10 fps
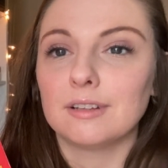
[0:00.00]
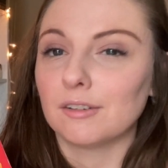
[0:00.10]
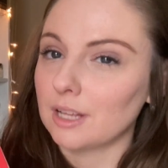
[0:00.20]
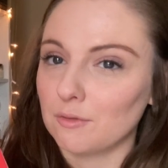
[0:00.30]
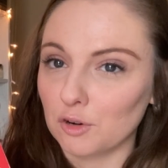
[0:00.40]

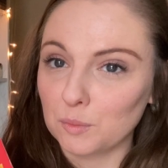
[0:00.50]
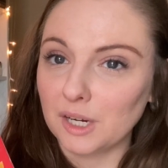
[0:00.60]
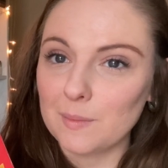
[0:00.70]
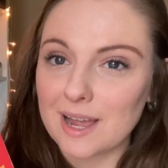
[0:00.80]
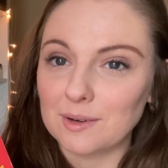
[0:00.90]
There's a fourth one
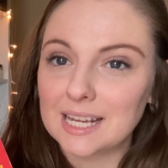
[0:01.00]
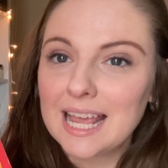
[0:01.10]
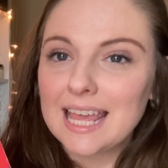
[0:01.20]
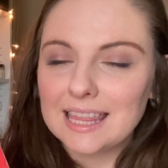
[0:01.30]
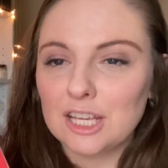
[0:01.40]
coming out
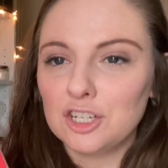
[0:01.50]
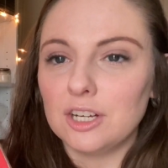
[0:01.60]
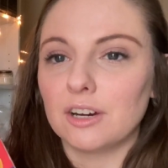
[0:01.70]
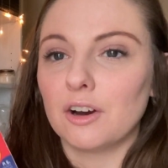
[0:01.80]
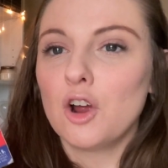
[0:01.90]
this
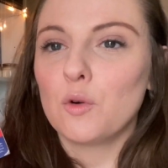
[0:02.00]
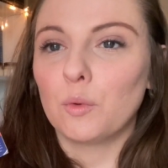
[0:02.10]
year